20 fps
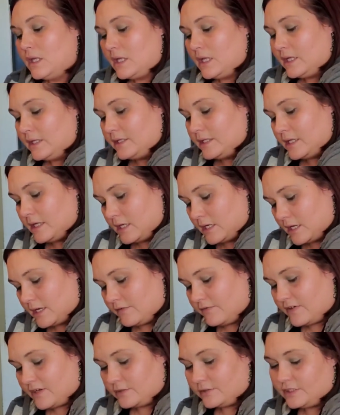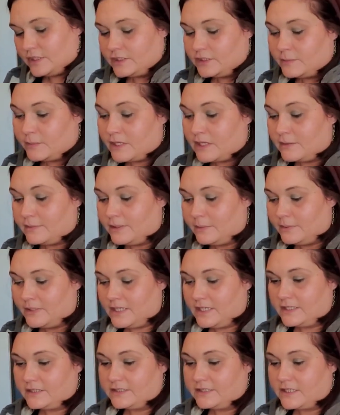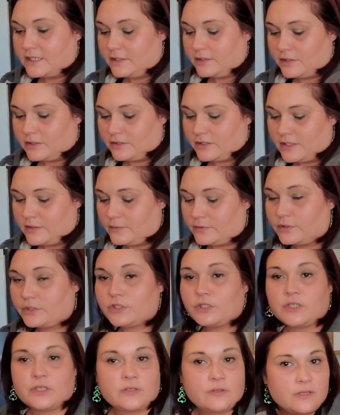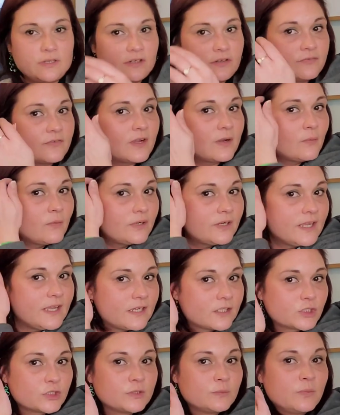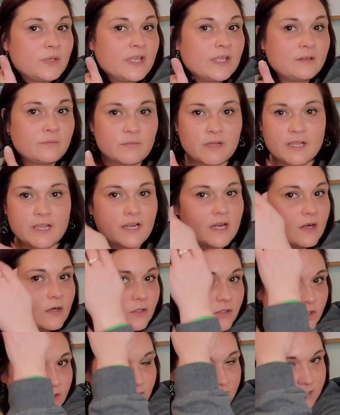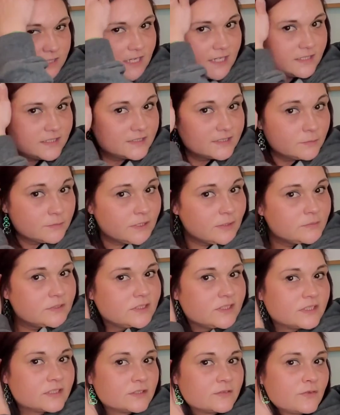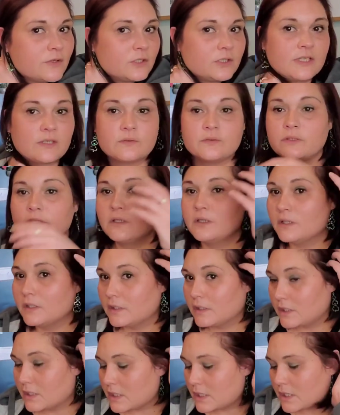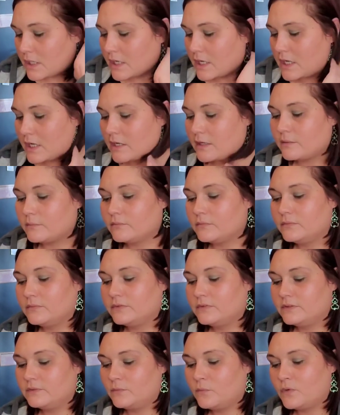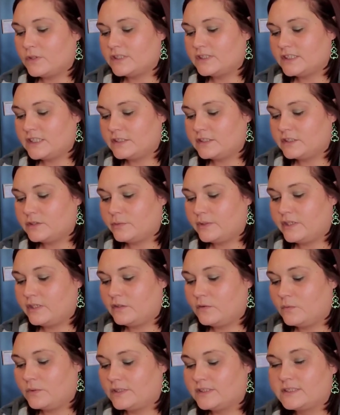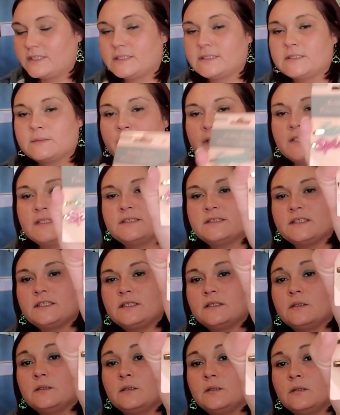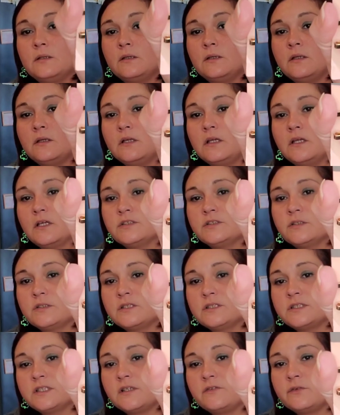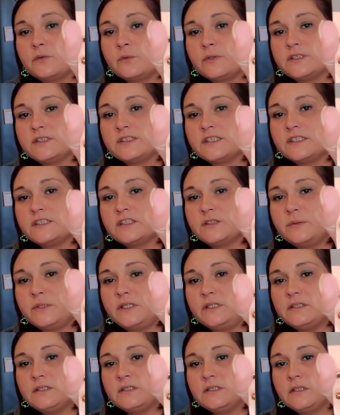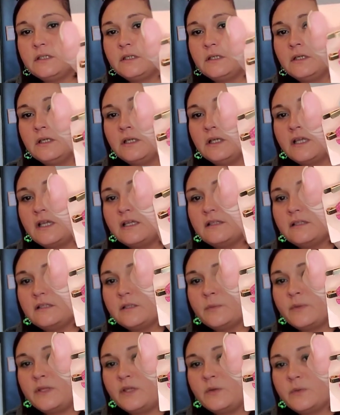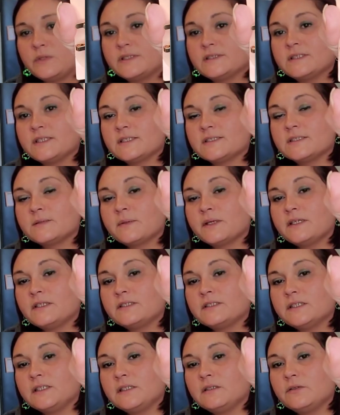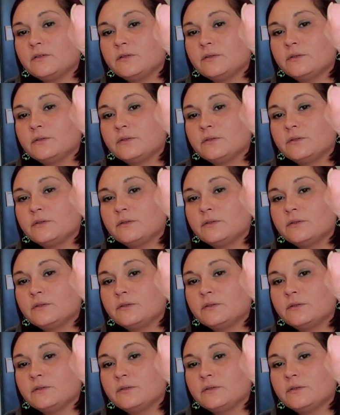And then I found these bobby pins and I thought they were cute. And if I want to actually pin my hair to the side, because sometimes it does fall down. Um, one says sweet and one says spicy. So the silver one says sweet and then the pink one says spicy.